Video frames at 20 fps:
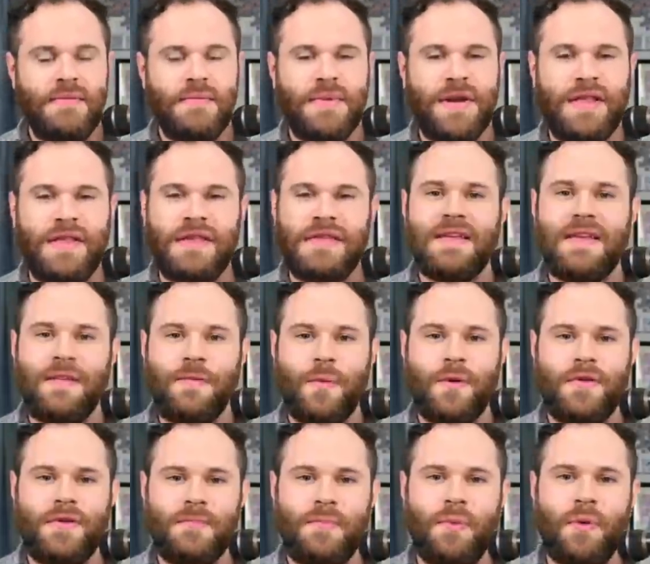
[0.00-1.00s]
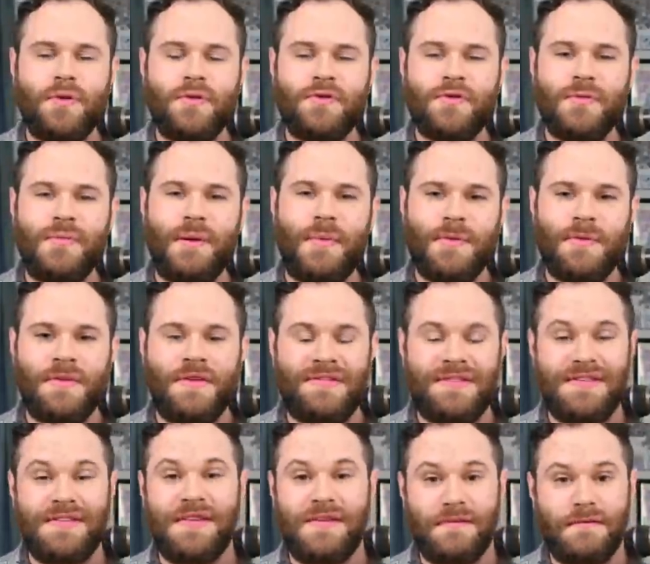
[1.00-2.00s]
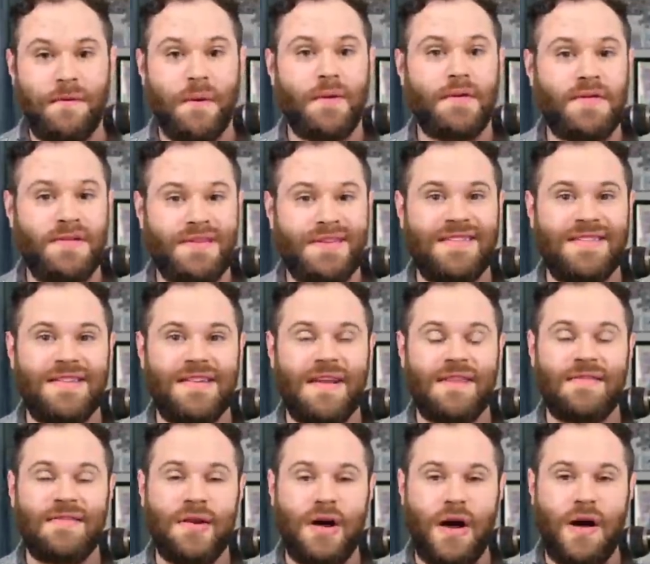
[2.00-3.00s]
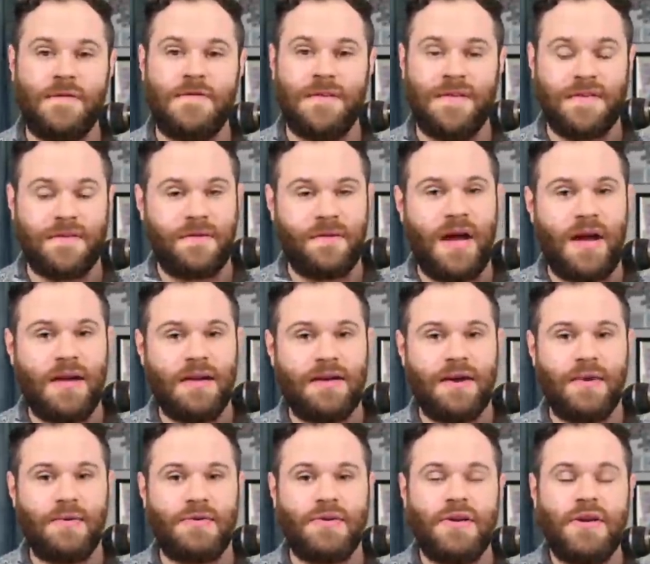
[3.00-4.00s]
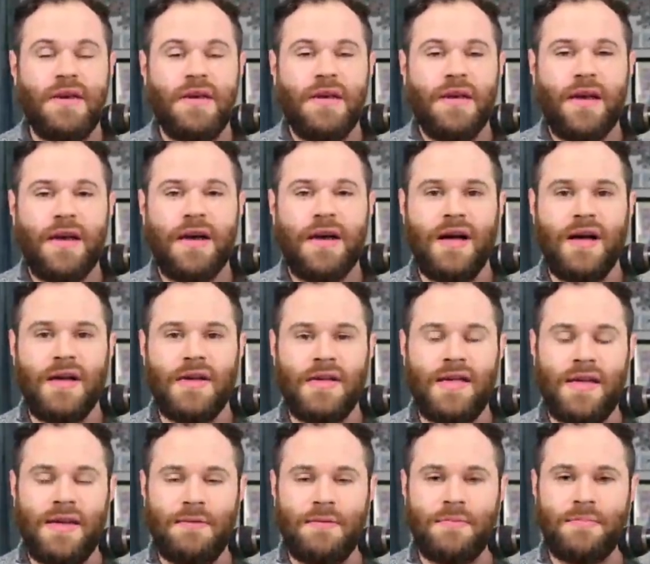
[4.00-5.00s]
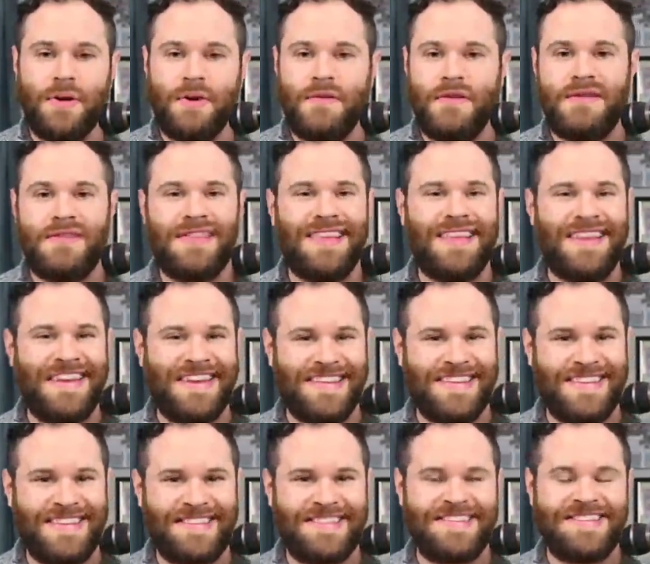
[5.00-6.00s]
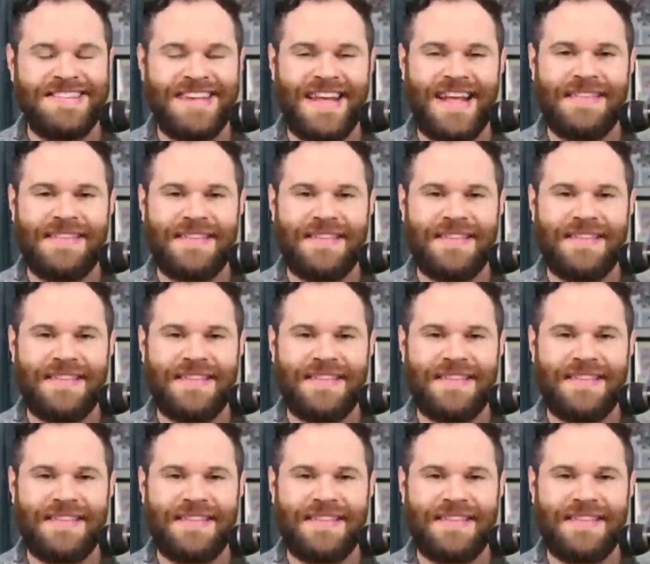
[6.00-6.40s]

But I think that's where it's important to remember this is his fourth season as an offensive line coach. He was previously an assistant at